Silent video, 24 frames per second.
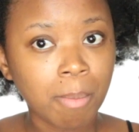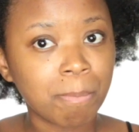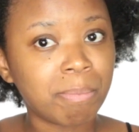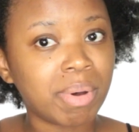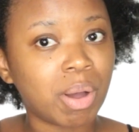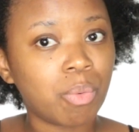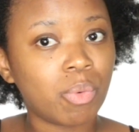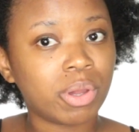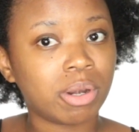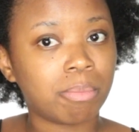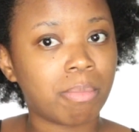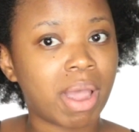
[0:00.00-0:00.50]

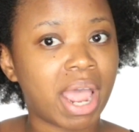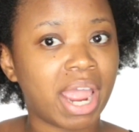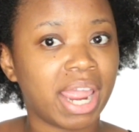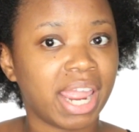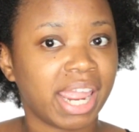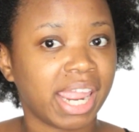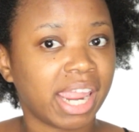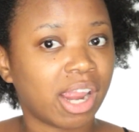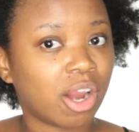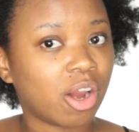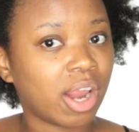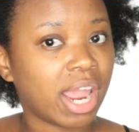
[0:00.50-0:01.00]
But when my
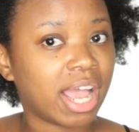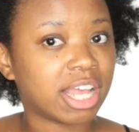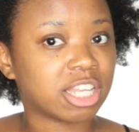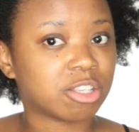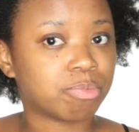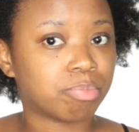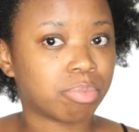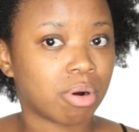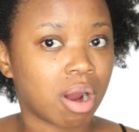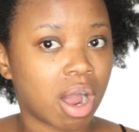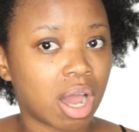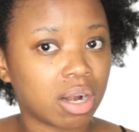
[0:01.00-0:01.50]
hair has
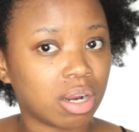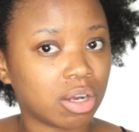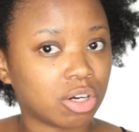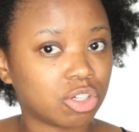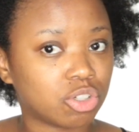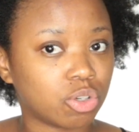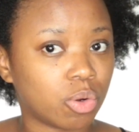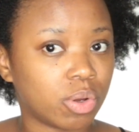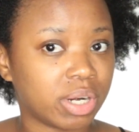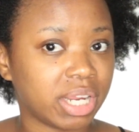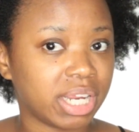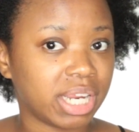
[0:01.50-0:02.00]

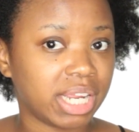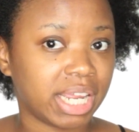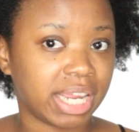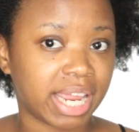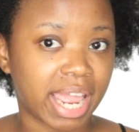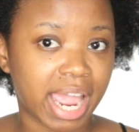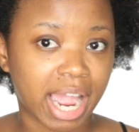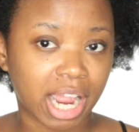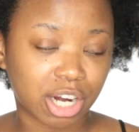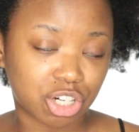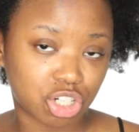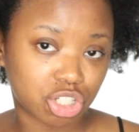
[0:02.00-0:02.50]
product on it, it
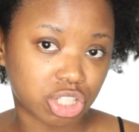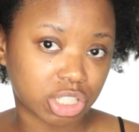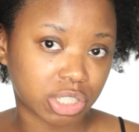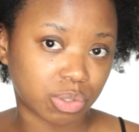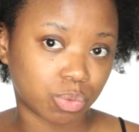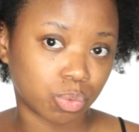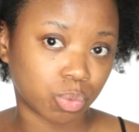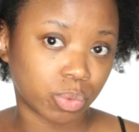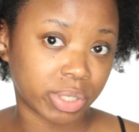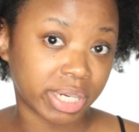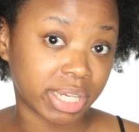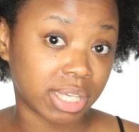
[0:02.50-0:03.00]

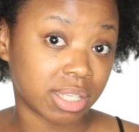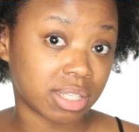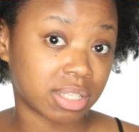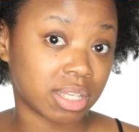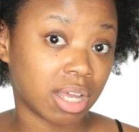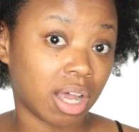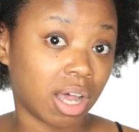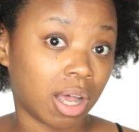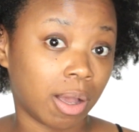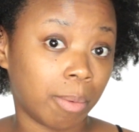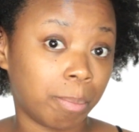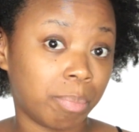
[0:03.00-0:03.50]
actually rings
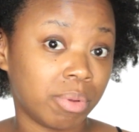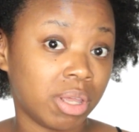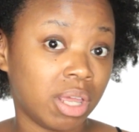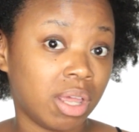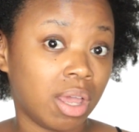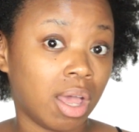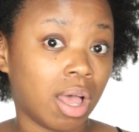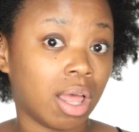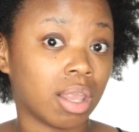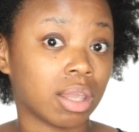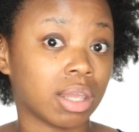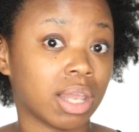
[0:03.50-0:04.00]
up
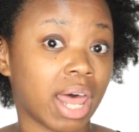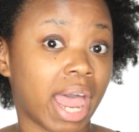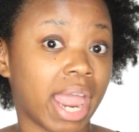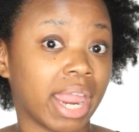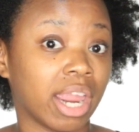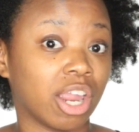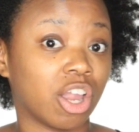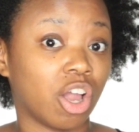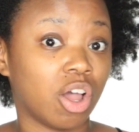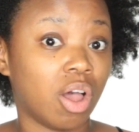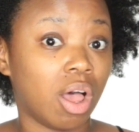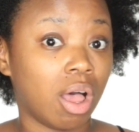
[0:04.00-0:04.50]

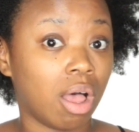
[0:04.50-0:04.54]
like